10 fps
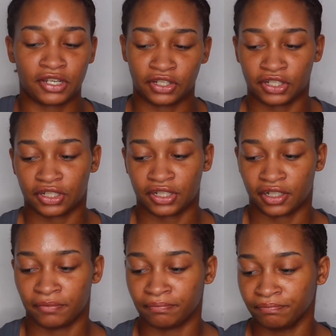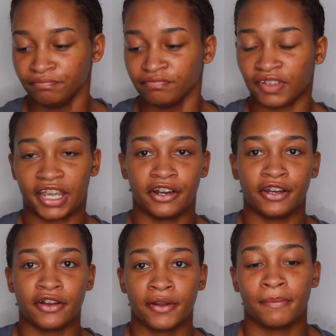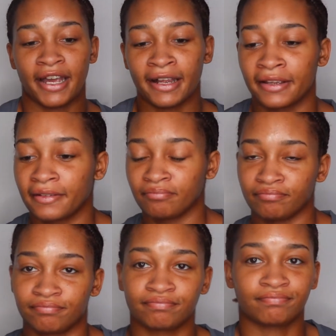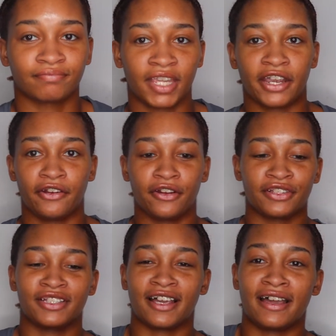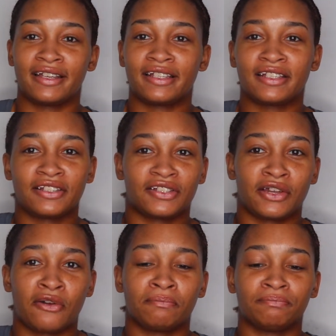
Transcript: It's just a carry-on bag carry-on size, so.